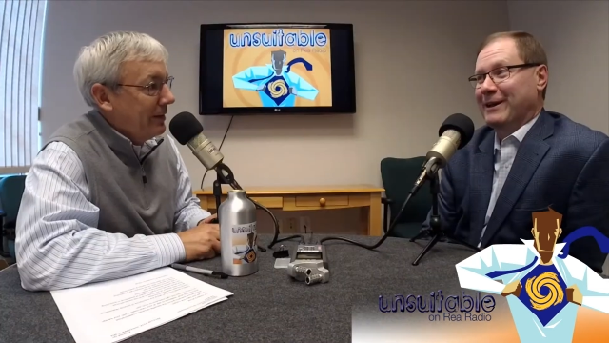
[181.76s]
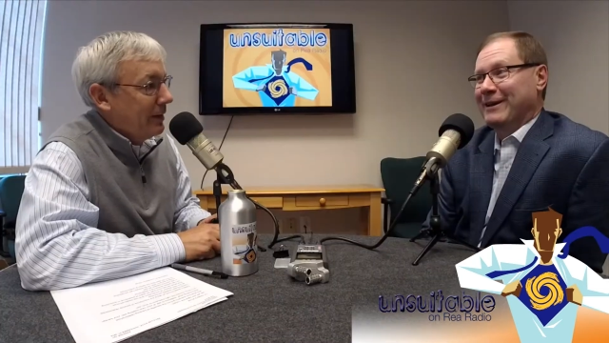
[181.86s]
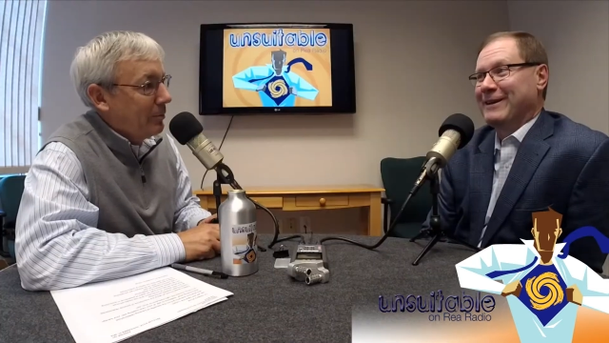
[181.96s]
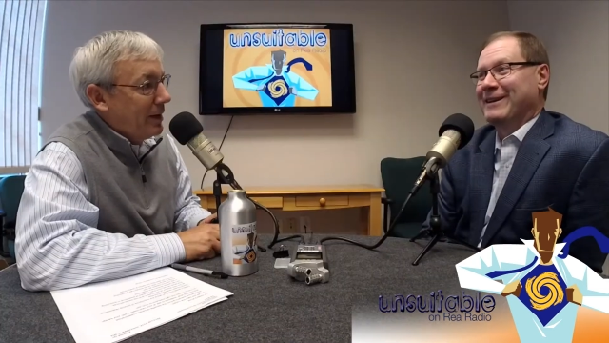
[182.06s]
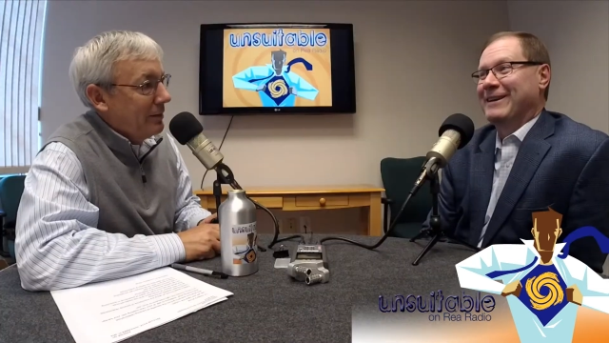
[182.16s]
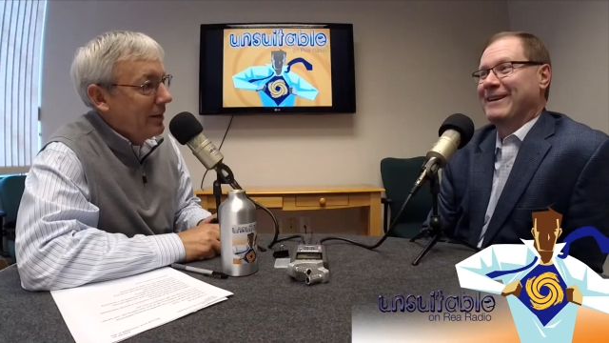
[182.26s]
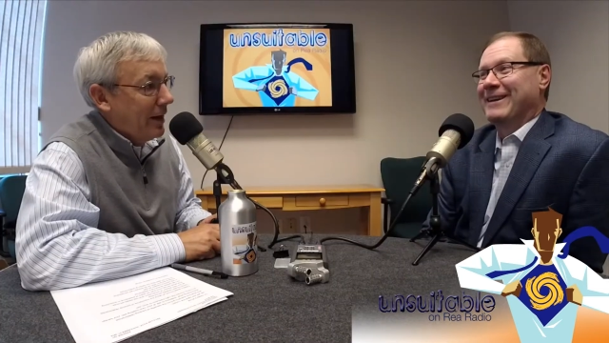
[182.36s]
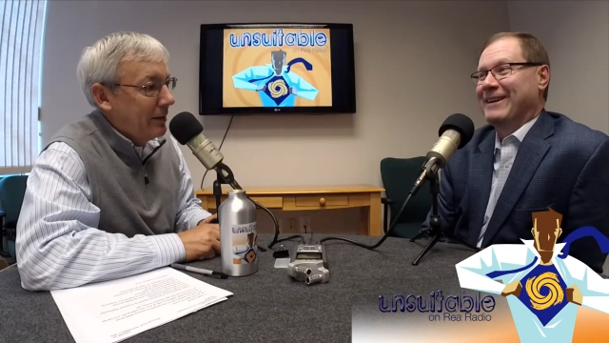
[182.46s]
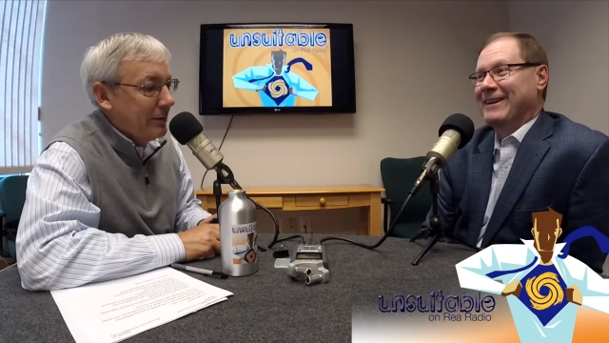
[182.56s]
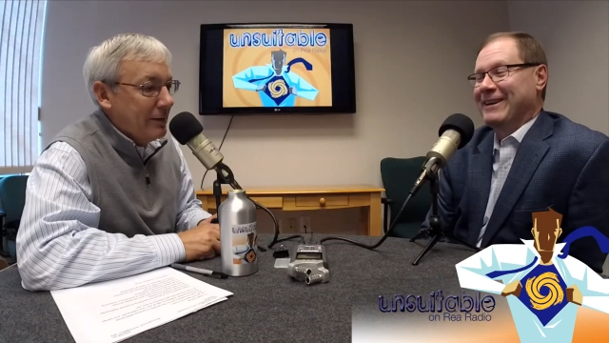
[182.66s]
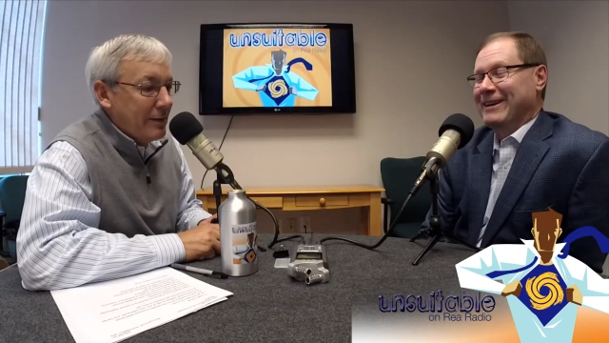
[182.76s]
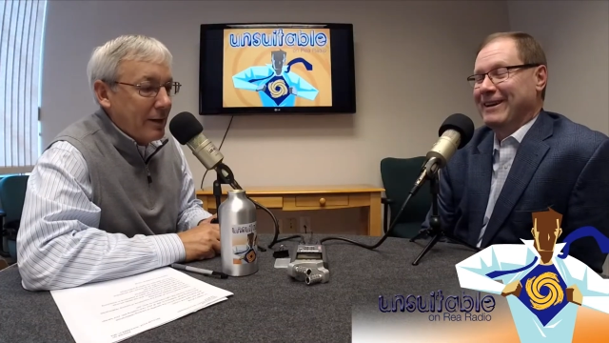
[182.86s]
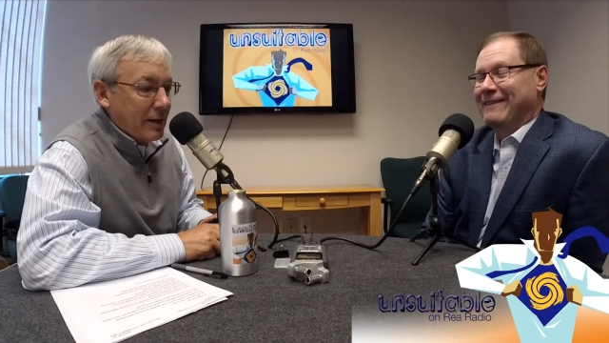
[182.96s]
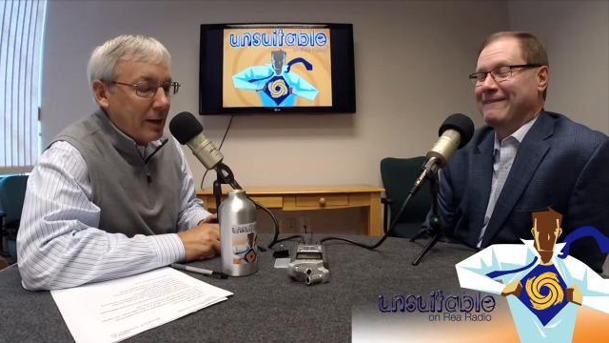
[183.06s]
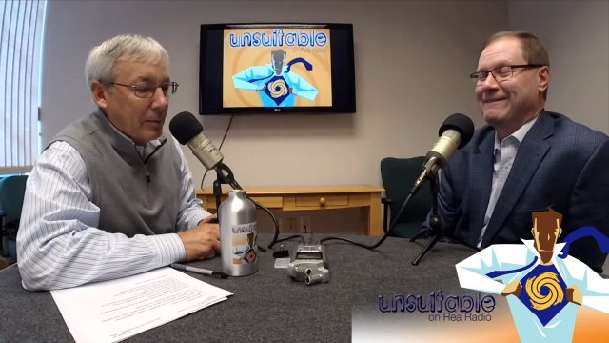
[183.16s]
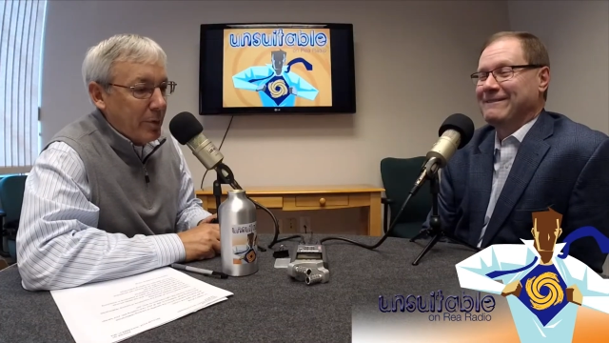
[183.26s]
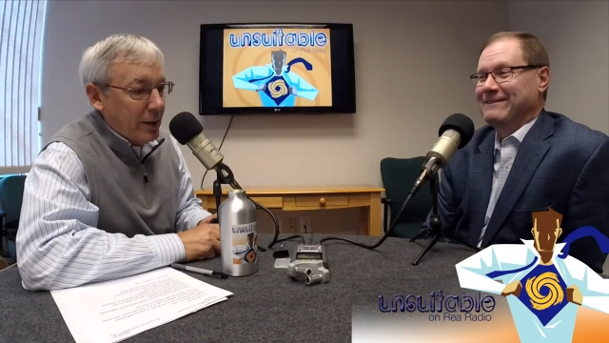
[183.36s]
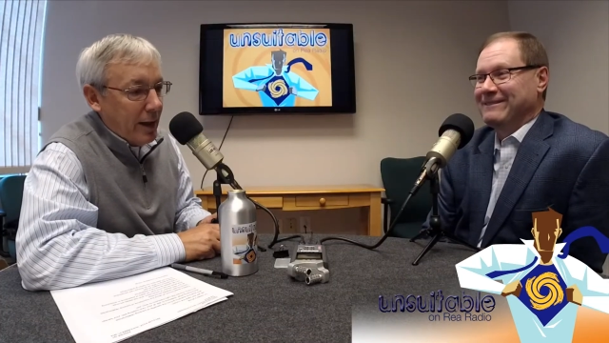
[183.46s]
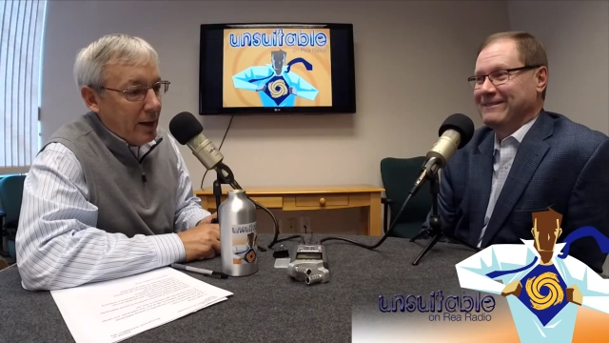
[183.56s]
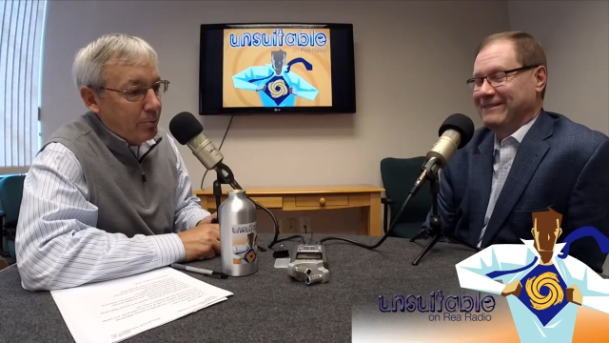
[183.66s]
Speaker 1: How about that? Yeah. Uh,
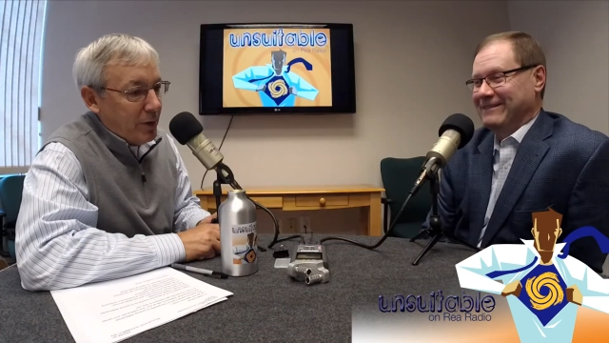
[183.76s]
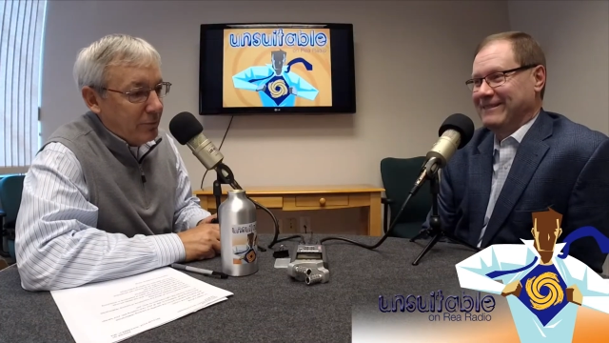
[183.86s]
Big Eight, Big